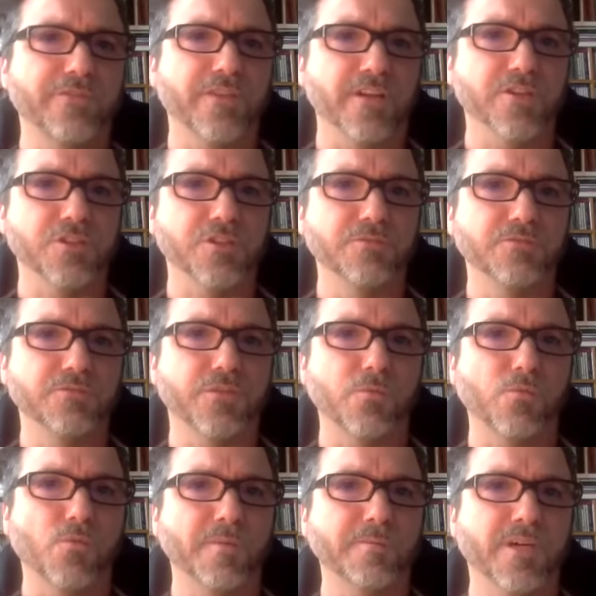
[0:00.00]
function
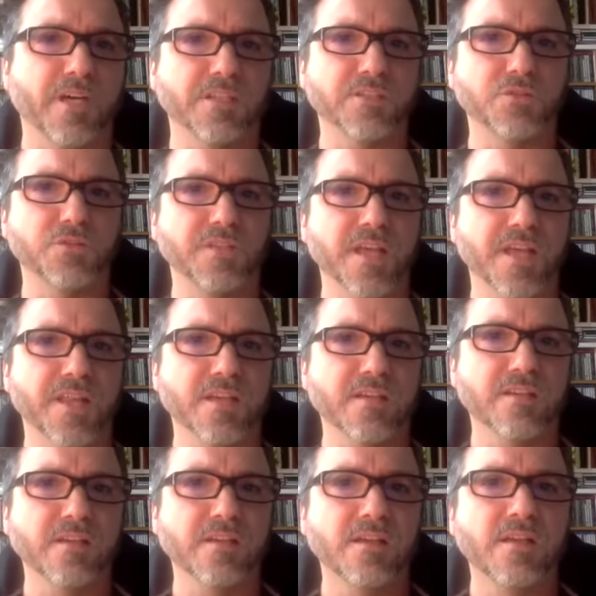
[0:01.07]
from one part to
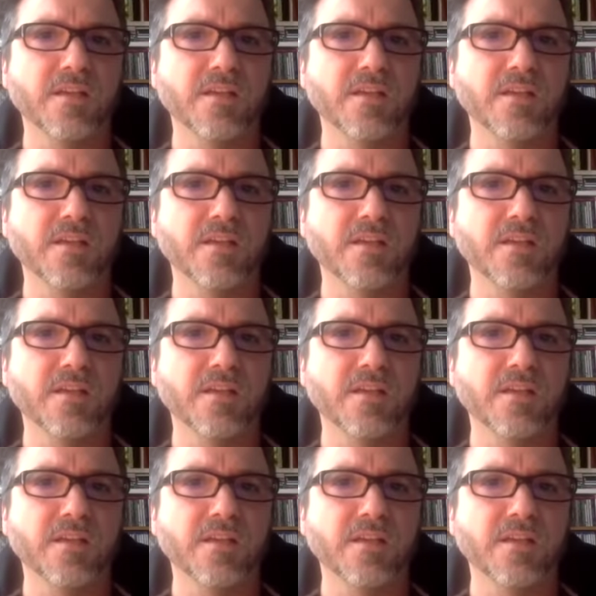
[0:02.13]
another